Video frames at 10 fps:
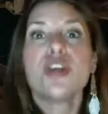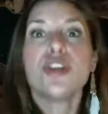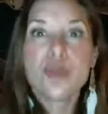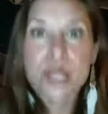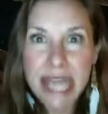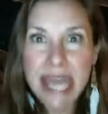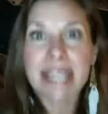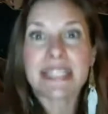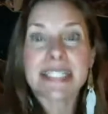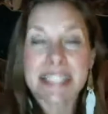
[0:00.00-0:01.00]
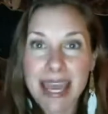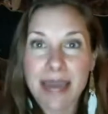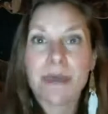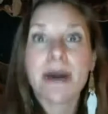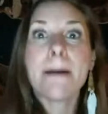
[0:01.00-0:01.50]
You stay in the
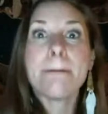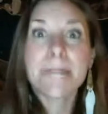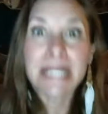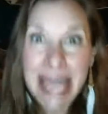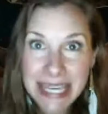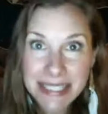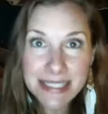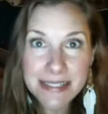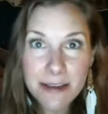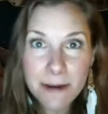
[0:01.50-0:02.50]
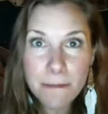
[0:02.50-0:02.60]
same place.